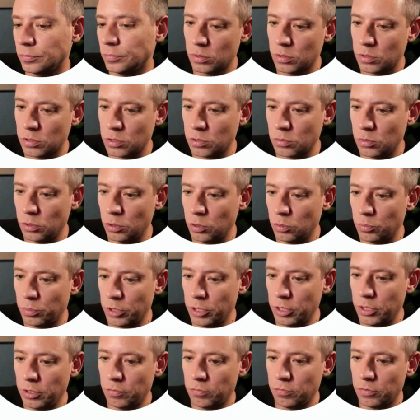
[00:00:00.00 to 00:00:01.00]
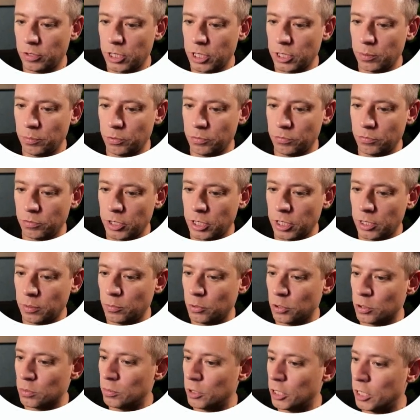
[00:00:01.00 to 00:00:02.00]
So I'll open the environment
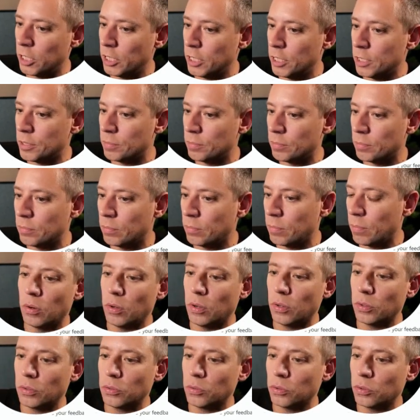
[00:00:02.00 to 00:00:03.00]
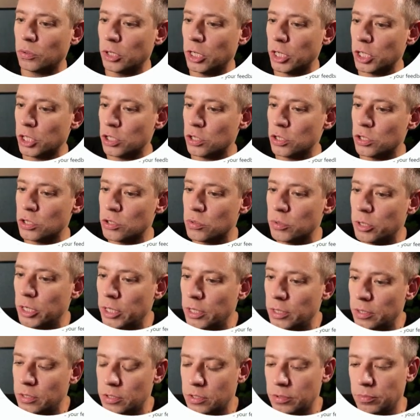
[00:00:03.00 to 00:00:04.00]
variables blade onto connection
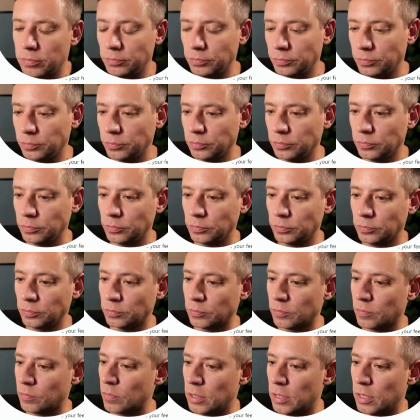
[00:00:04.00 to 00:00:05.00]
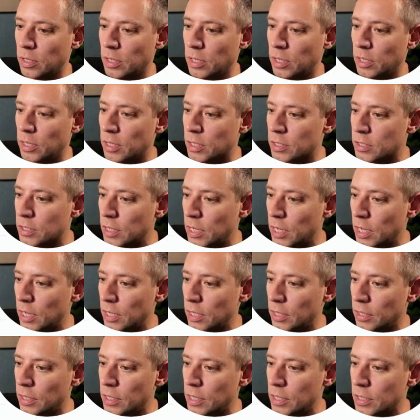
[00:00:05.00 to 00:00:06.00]
strings. And let's
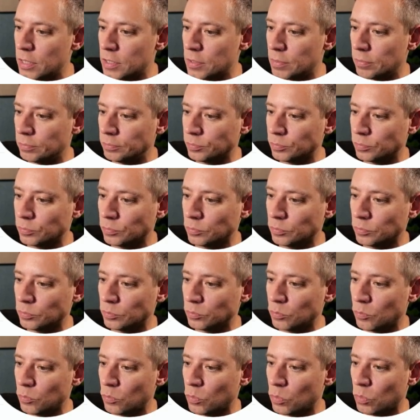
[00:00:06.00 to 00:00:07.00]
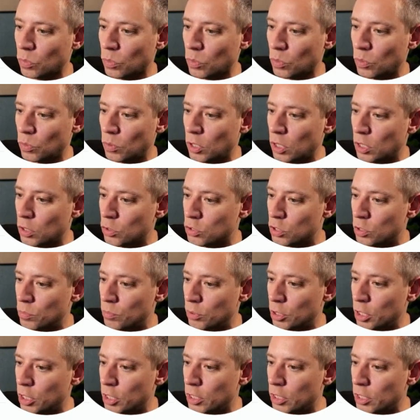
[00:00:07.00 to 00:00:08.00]
edit this. I'll
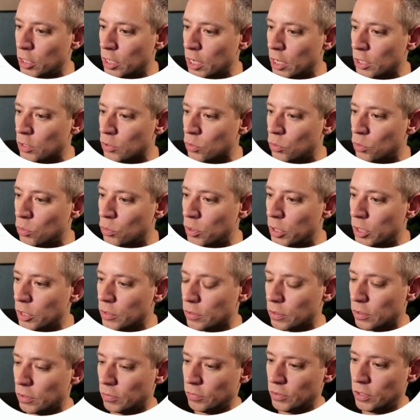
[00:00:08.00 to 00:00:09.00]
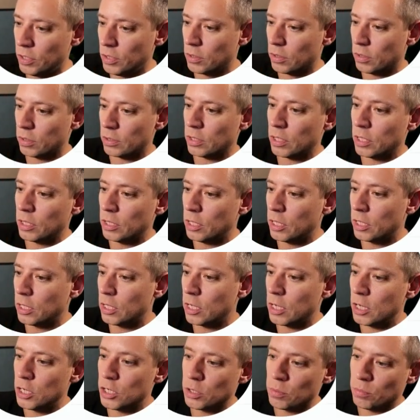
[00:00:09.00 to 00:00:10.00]
simply get rid of the
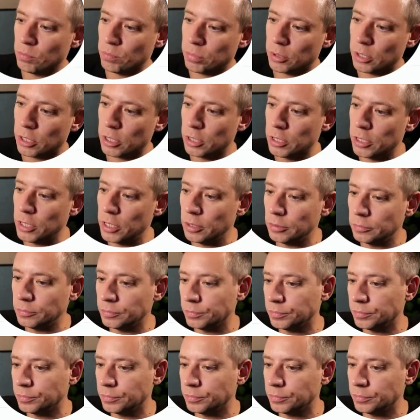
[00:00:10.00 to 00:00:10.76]
authentication part here.